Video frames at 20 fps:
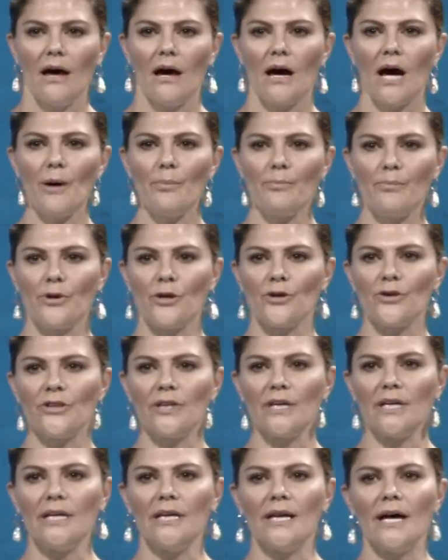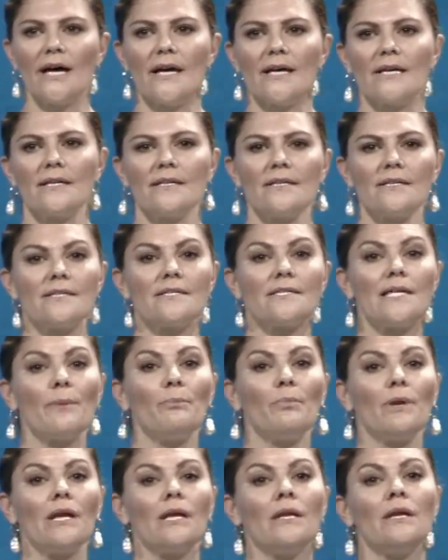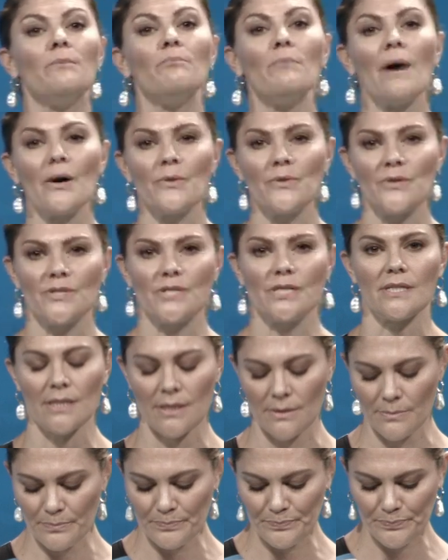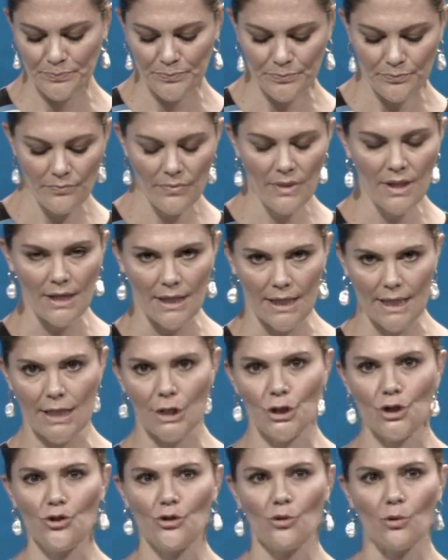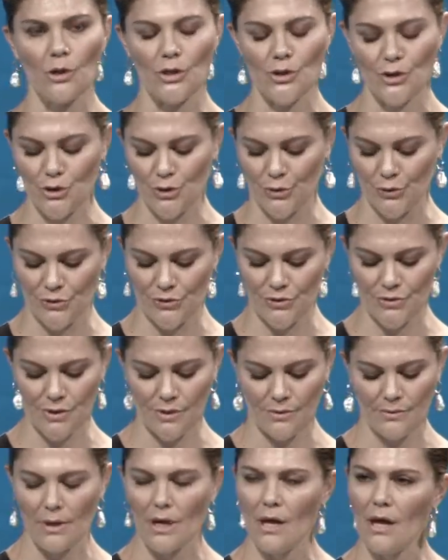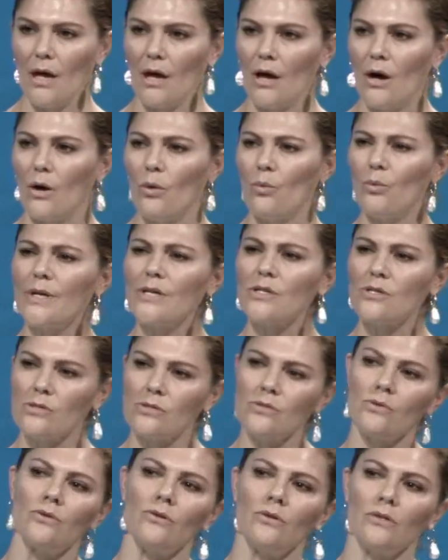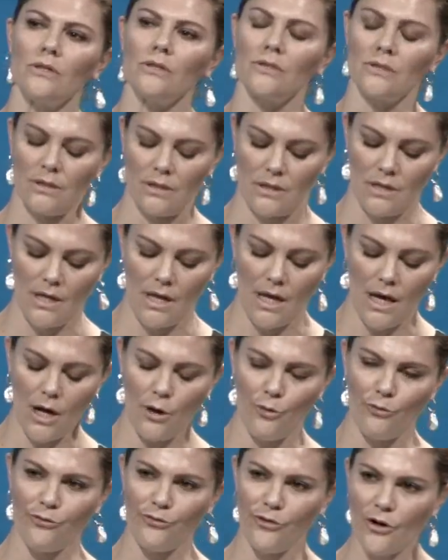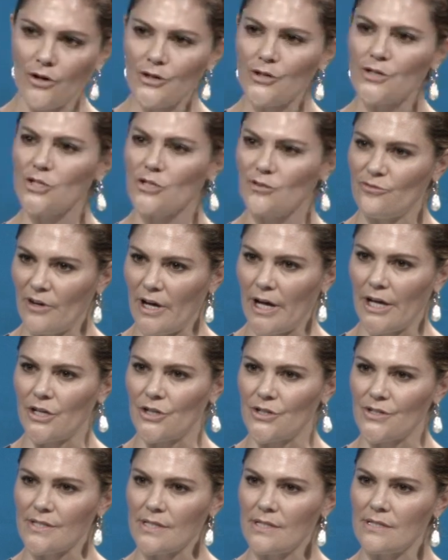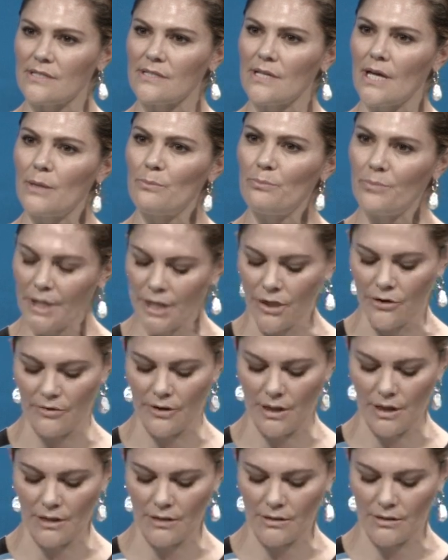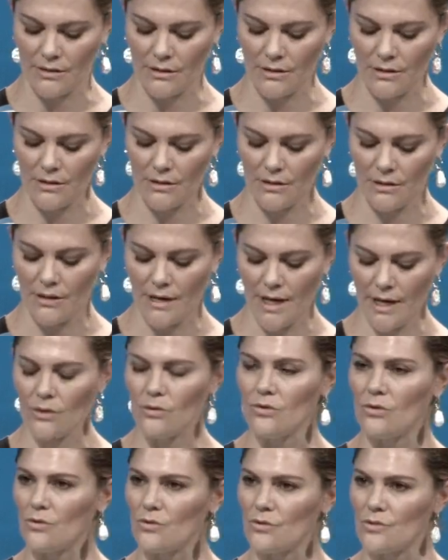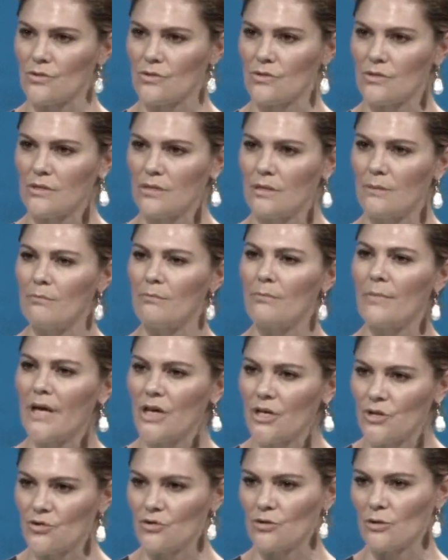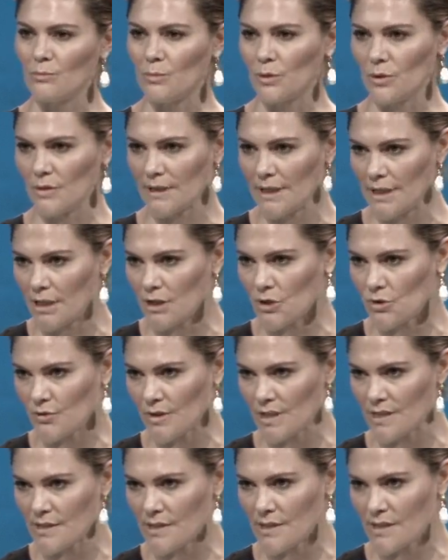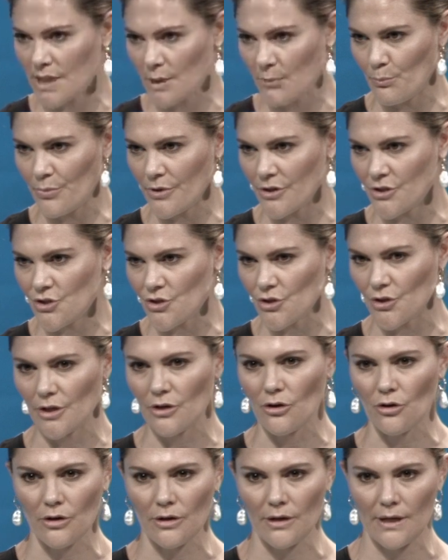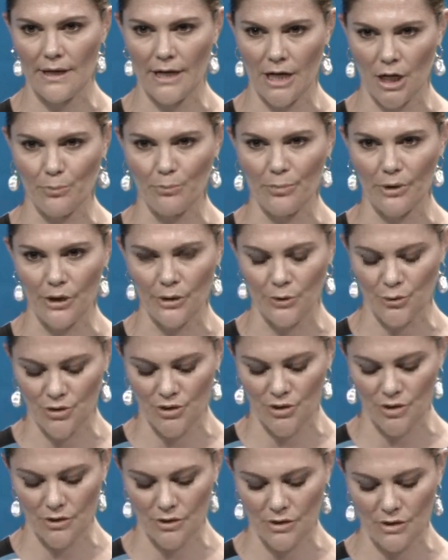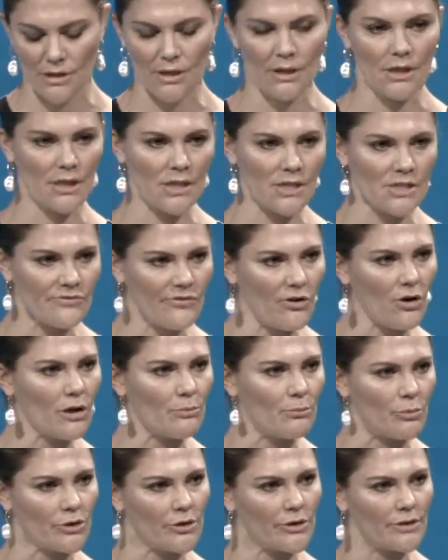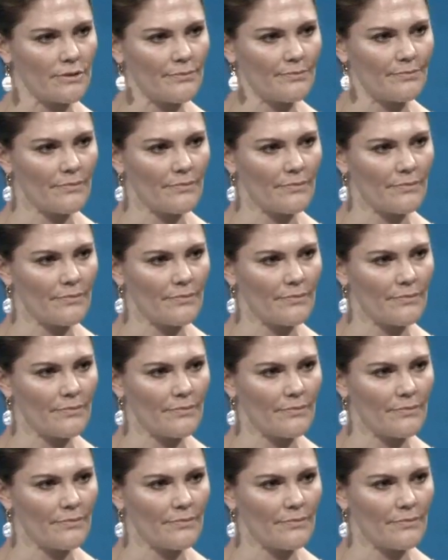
Up on the Zeppelin Mountain in Ny-Ålesund, we saw how forest fires in Siberia had caused measurable increase in temperature and air pollution in Svalbard,